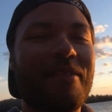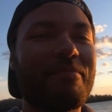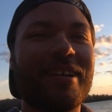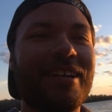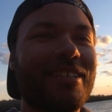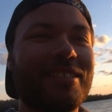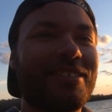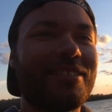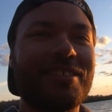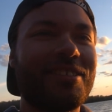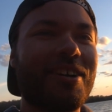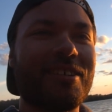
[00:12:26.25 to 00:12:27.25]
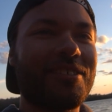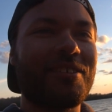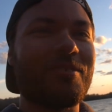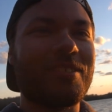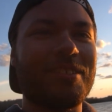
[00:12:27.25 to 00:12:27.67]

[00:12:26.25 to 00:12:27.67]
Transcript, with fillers: I mean, it's just so